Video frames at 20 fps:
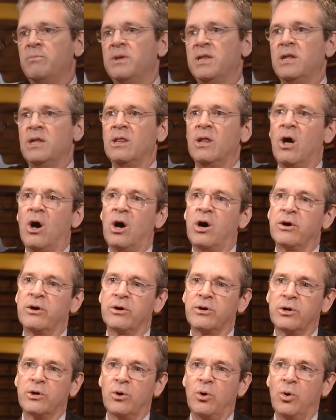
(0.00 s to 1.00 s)
it be the
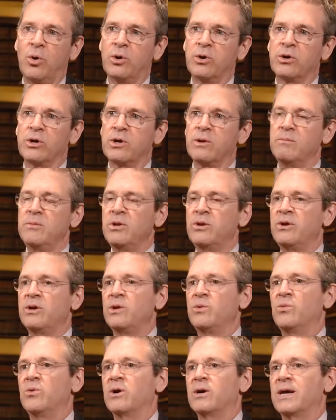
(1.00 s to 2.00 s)
law or her community
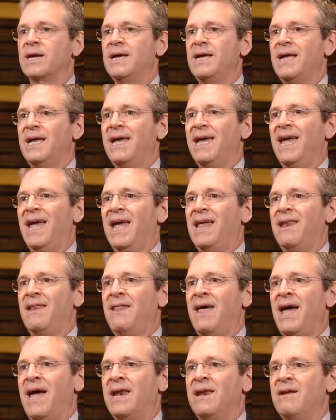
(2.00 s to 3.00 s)
work. And
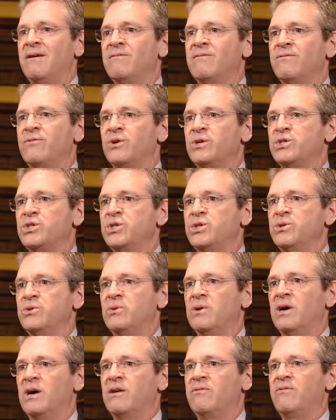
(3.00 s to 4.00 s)
that
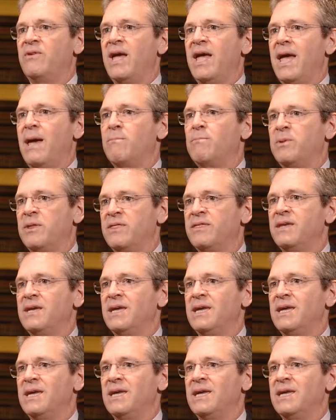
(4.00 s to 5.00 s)
virtue of
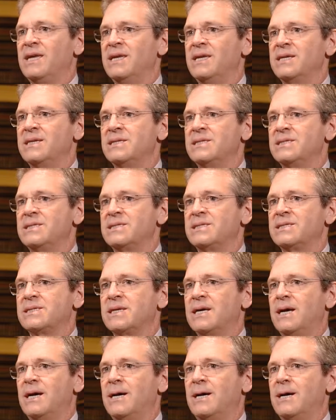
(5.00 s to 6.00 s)
empathy is
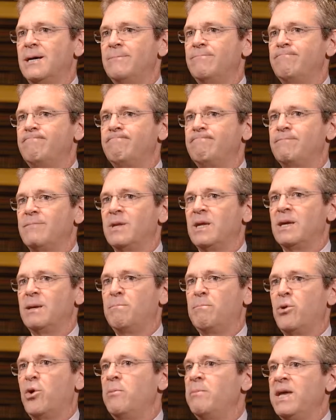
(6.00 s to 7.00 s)

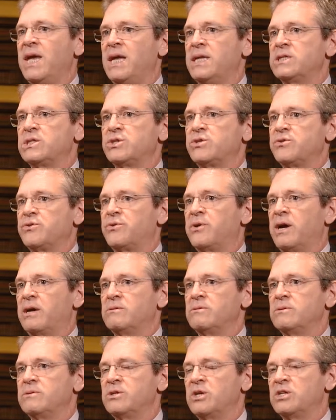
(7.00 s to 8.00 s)
permeates
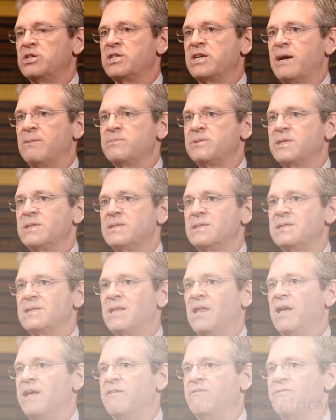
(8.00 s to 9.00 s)
throughout Judge Thompson's
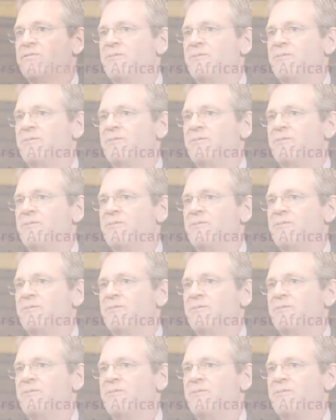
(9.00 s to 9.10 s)
life.